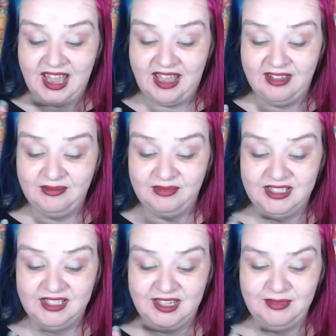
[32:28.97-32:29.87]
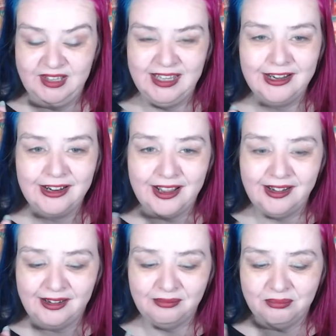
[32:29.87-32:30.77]
um, this time of year.
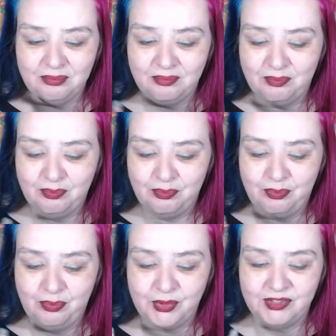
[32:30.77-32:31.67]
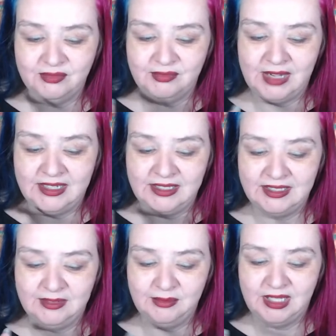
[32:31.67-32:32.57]
And I bought some nice
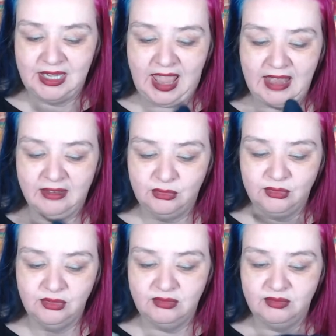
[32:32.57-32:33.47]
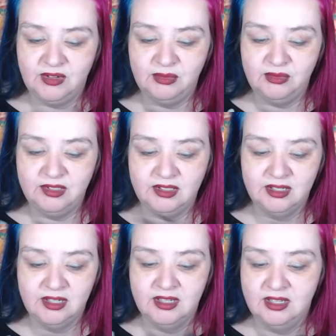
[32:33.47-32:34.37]
cinnamon candles when I was
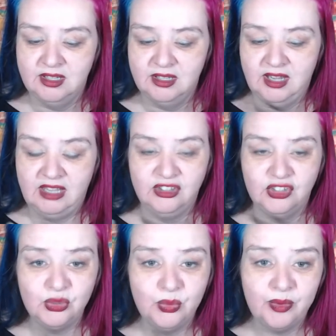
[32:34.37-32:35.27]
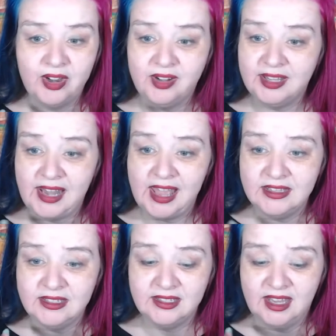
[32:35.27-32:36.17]
at the supermarket
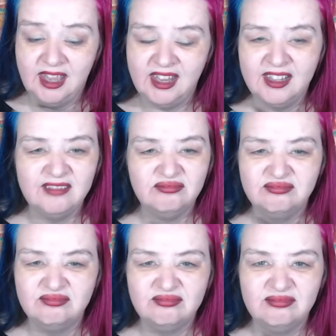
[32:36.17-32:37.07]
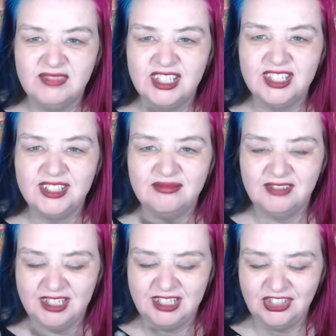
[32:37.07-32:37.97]
last, and this
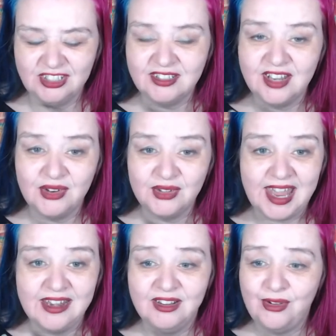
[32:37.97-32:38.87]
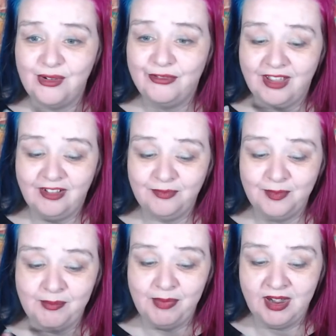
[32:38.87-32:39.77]
there's just no scent off it. I've
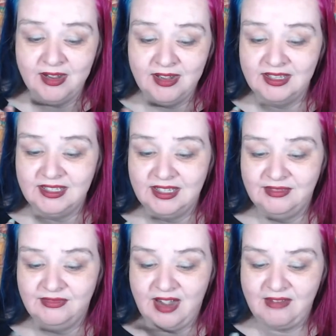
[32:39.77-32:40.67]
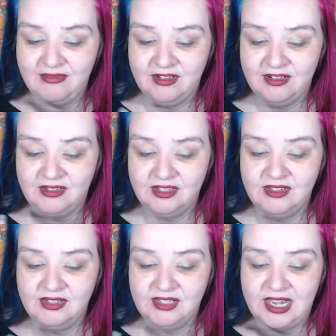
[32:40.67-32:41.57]
been burning this thing forever, and there's
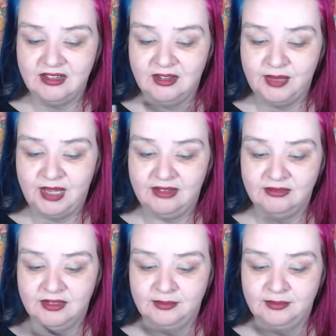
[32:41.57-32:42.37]
no scent coming out.